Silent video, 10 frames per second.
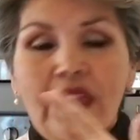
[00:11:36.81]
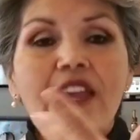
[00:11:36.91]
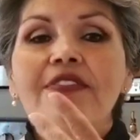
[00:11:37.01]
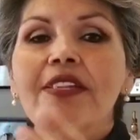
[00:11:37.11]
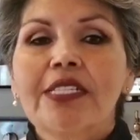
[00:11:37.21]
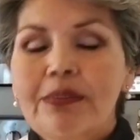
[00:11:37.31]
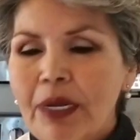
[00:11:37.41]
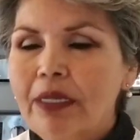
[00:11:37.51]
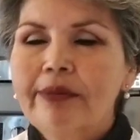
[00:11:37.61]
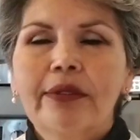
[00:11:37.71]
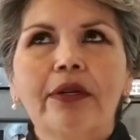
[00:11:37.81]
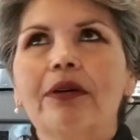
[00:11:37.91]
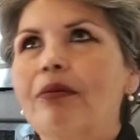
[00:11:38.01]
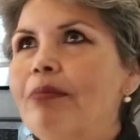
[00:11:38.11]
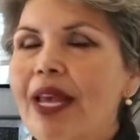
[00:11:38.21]
even the smell, oh
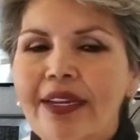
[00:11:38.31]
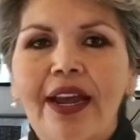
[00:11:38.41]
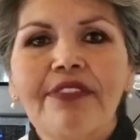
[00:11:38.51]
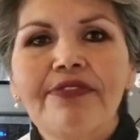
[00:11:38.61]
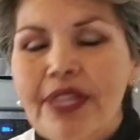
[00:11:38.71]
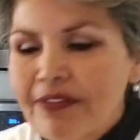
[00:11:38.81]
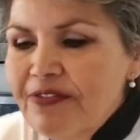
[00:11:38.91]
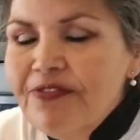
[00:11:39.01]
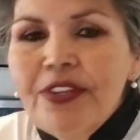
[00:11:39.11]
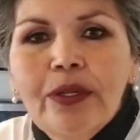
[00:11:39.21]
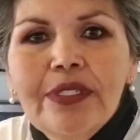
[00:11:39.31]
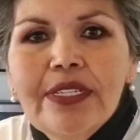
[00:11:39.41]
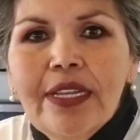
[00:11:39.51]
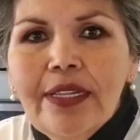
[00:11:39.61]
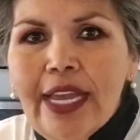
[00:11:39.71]
man, it
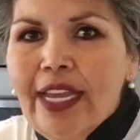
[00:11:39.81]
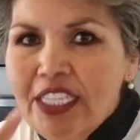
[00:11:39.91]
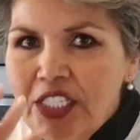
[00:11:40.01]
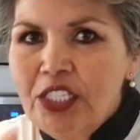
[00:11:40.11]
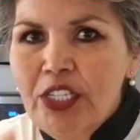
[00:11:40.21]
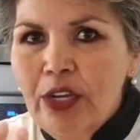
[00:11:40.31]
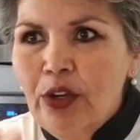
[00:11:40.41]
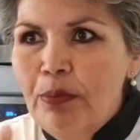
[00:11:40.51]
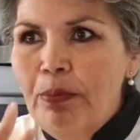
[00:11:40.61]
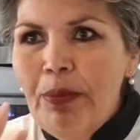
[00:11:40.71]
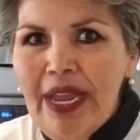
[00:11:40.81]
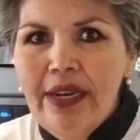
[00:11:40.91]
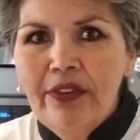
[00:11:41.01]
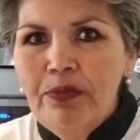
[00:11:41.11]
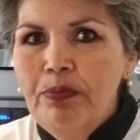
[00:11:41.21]
feels like I just took a
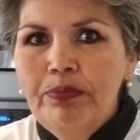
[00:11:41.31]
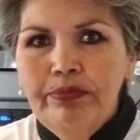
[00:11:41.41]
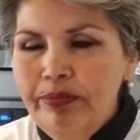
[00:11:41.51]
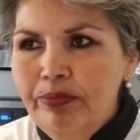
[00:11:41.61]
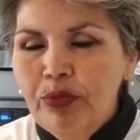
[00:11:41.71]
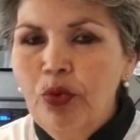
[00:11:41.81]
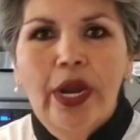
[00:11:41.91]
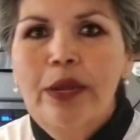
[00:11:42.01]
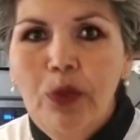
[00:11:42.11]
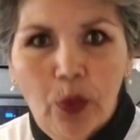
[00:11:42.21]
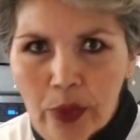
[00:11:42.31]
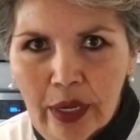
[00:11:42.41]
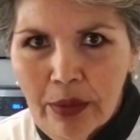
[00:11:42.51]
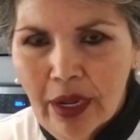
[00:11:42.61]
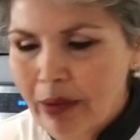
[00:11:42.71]
bite of prime
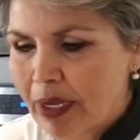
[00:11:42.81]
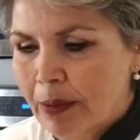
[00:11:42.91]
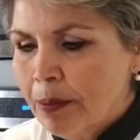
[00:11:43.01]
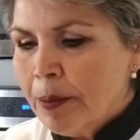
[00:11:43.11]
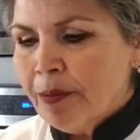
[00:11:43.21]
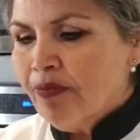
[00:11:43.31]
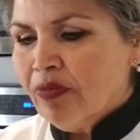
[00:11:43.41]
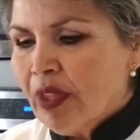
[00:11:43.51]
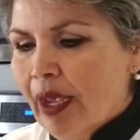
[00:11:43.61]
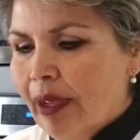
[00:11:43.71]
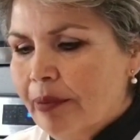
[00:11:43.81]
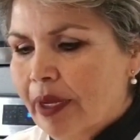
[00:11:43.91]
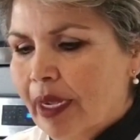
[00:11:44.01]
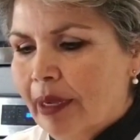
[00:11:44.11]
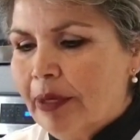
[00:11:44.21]
rib. I mean,
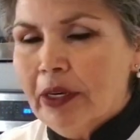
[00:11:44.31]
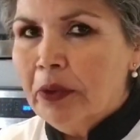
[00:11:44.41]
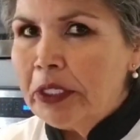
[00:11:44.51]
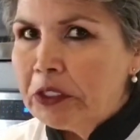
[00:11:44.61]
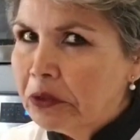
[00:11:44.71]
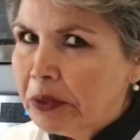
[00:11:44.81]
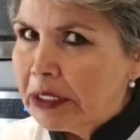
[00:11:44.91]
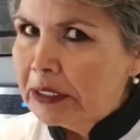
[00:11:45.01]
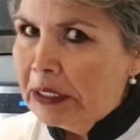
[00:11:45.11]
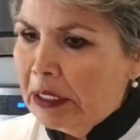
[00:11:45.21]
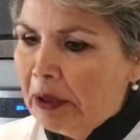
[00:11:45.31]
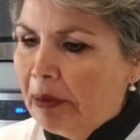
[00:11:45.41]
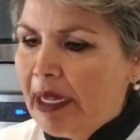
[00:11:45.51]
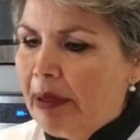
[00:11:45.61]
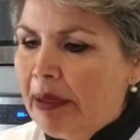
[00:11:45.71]
I'm not quite sure what's in here,
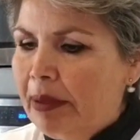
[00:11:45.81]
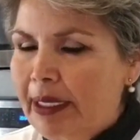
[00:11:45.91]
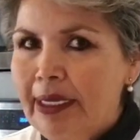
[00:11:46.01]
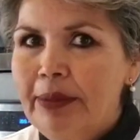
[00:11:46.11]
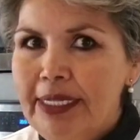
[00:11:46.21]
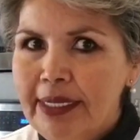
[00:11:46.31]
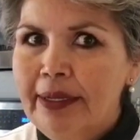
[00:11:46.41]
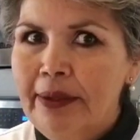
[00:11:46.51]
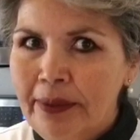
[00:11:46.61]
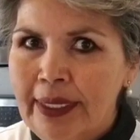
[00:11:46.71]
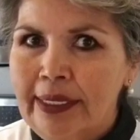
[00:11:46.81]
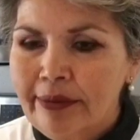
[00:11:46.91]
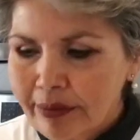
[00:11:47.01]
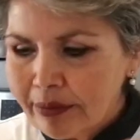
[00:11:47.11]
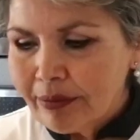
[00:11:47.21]
baby, but let me tell you what.
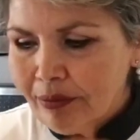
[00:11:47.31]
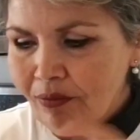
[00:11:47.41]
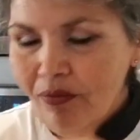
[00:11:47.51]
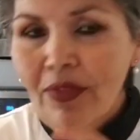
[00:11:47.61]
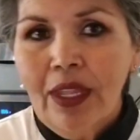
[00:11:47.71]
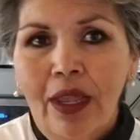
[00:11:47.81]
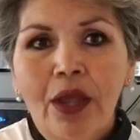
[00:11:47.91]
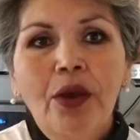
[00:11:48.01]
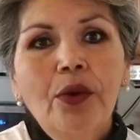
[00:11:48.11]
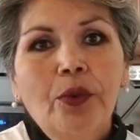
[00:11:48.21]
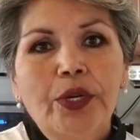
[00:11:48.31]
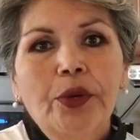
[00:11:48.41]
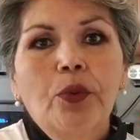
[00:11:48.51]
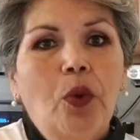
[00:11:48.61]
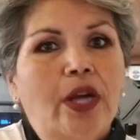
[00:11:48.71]
When
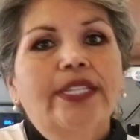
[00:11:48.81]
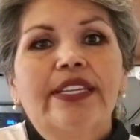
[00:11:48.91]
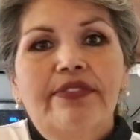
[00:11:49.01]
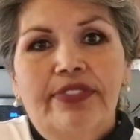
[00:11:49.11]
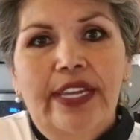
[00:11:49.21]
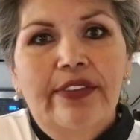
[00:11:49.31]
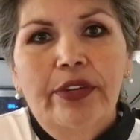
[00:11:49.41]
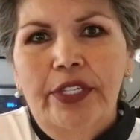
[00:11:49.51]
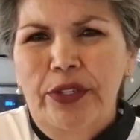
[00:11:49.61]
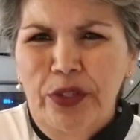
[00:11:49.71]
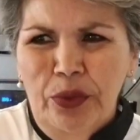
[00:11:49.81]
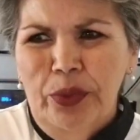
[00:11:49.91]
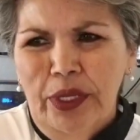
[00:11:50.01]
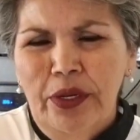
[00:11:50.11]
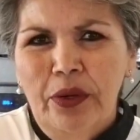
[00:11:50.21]
you're wanting flavor and you don't
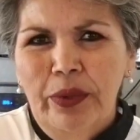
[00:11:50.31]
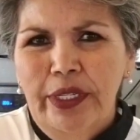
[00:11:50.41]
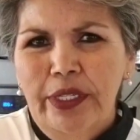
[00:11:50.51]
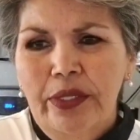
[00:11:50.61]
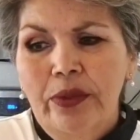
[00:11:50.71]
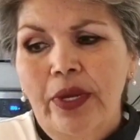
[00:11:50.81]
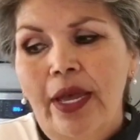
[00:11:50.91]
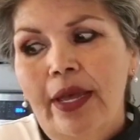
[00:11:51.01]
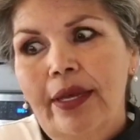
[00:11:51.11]
really know what to do,